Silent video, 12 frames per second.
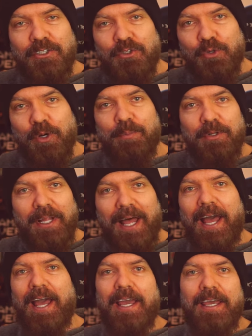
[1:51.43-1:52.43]

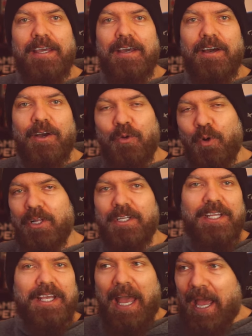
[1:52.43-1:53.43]
AAA
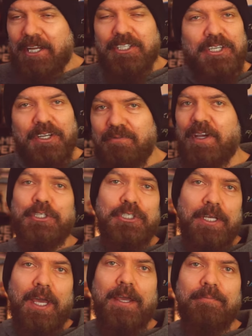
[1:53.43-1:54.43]
quality action adventure
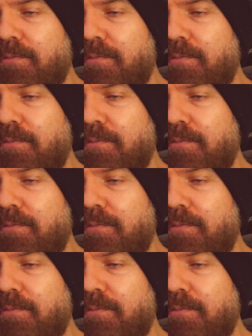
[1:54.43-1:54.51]
game.